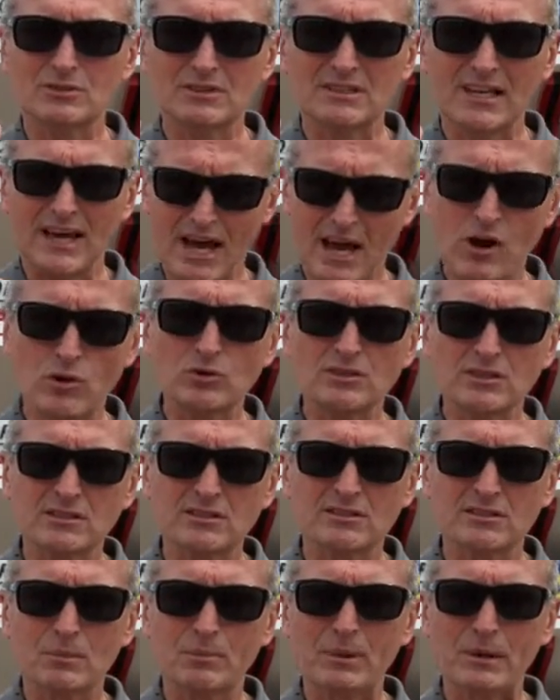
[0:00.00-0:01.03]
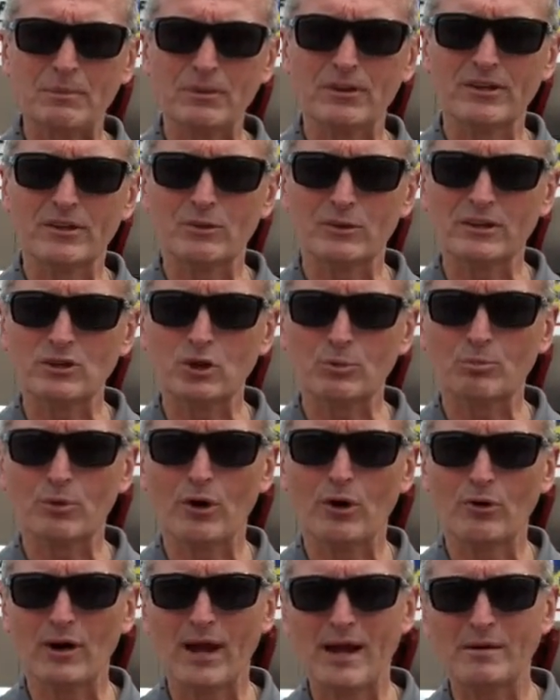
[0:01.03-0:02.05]
count the people that are in your
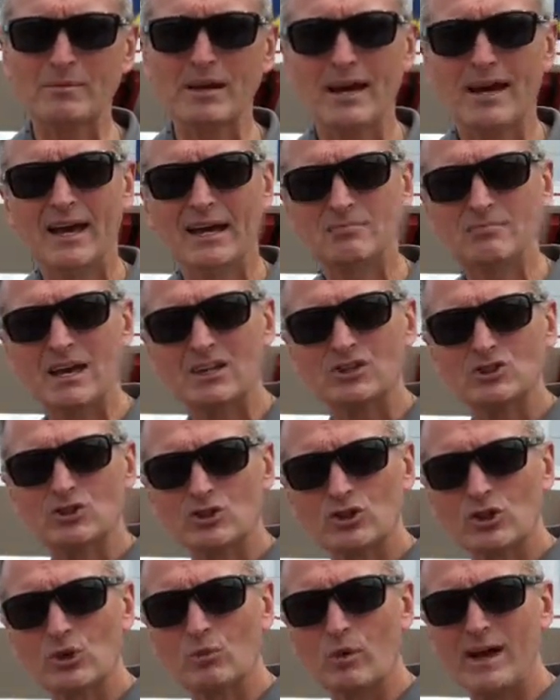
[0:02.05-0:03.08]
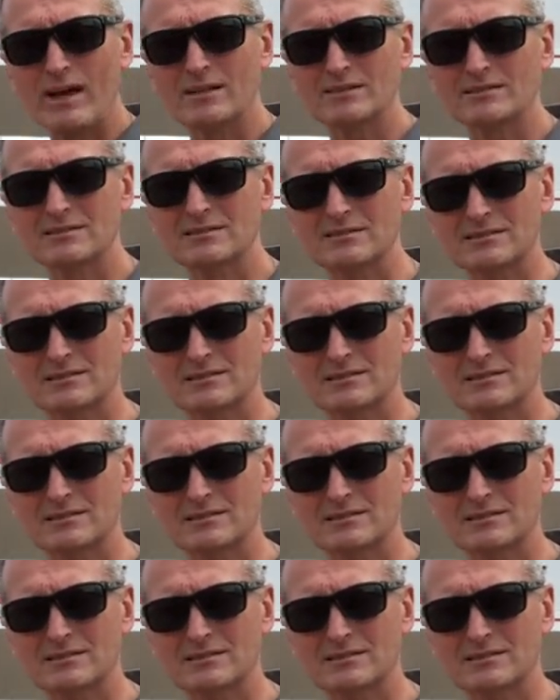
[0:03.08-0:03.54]
program and make sure that when